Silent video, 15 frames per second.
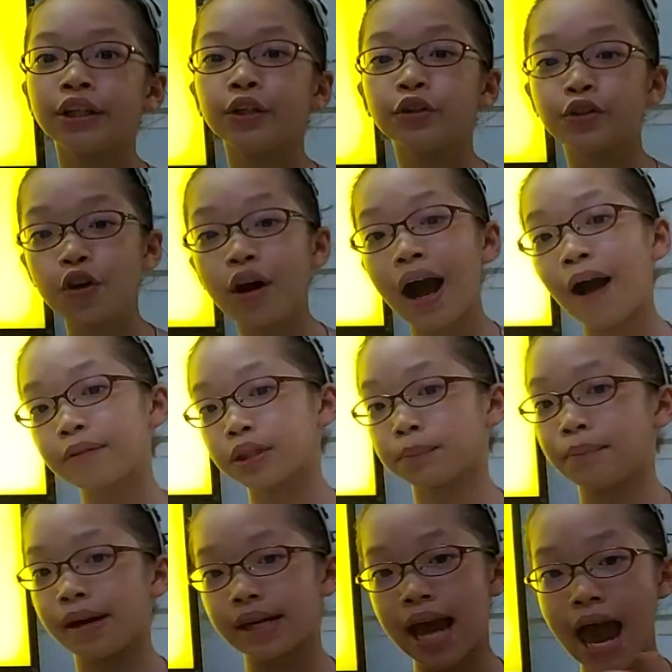You don't have to
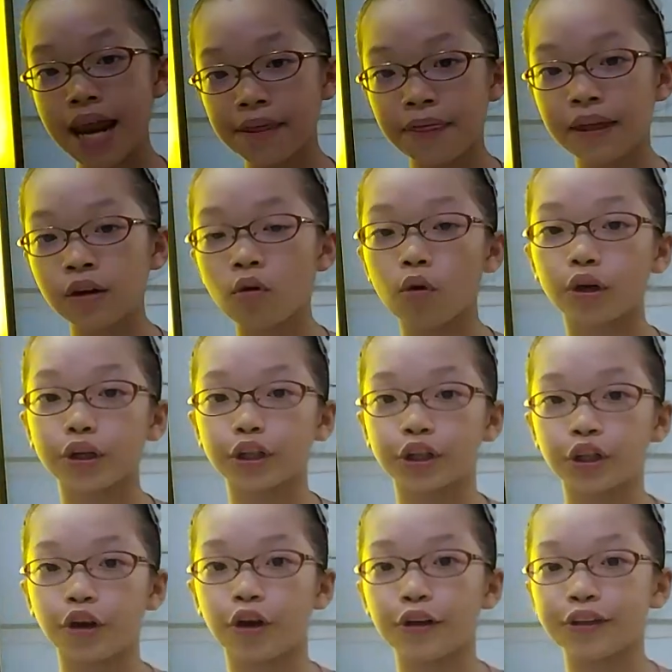pay anything or
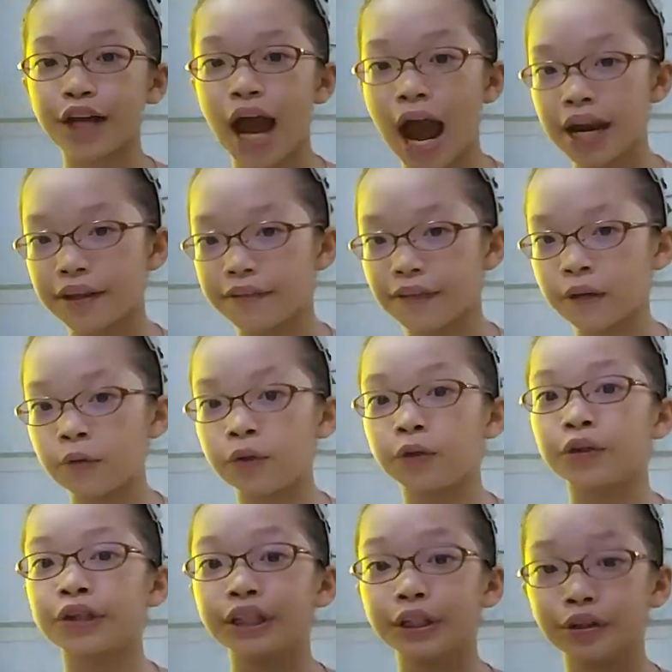charge anything with
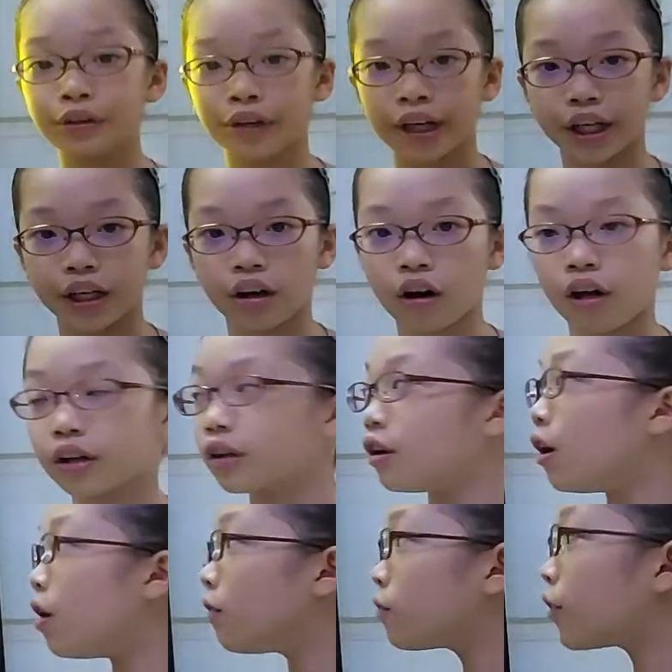your new credit card
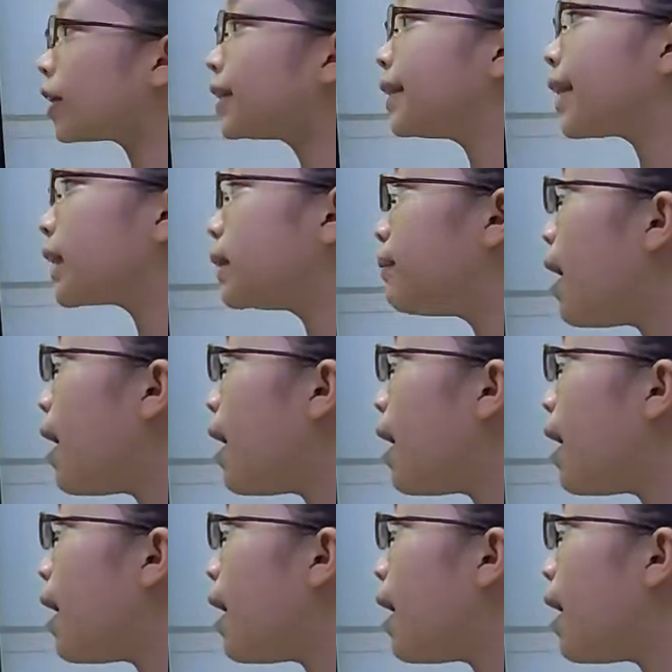for 6